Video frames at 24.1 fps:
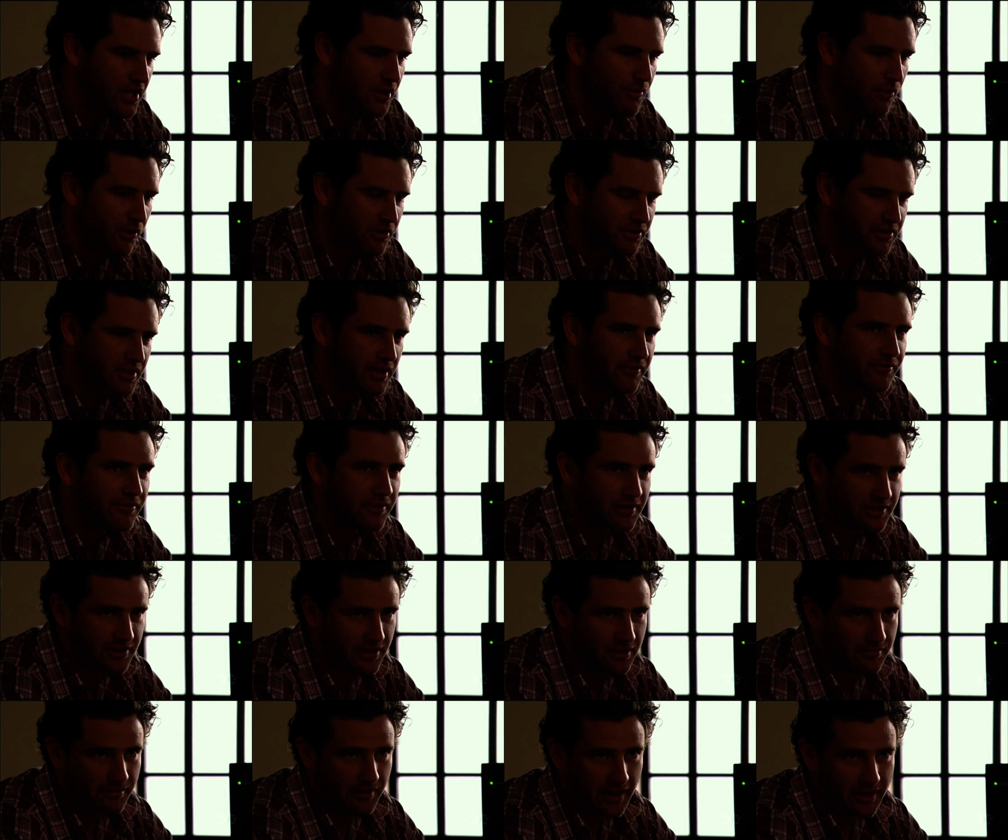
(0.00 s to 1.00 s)
see what
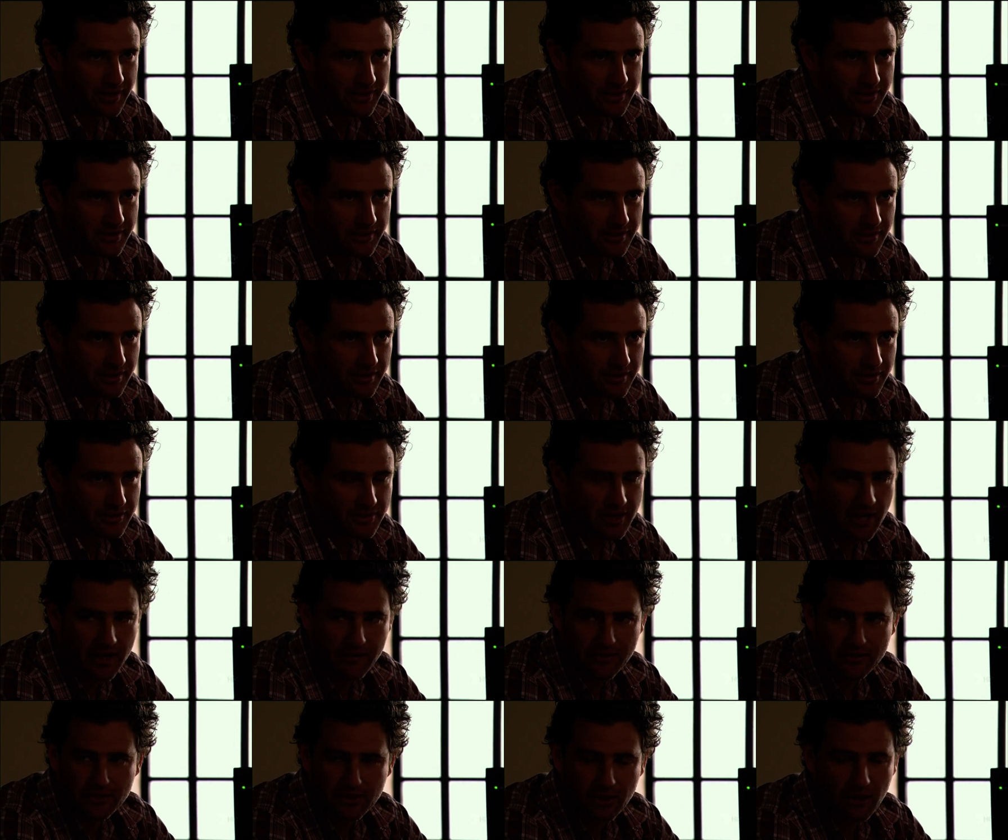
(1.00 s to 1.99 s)
difference it makes.
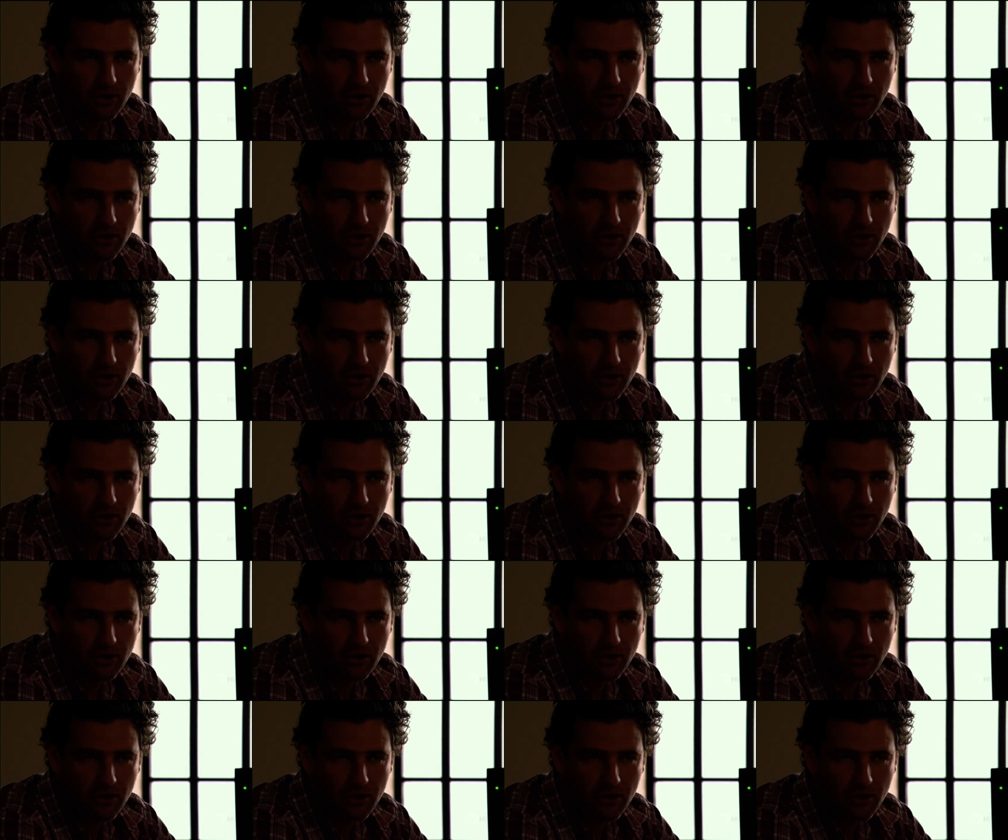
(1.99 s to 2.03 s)
Xavier's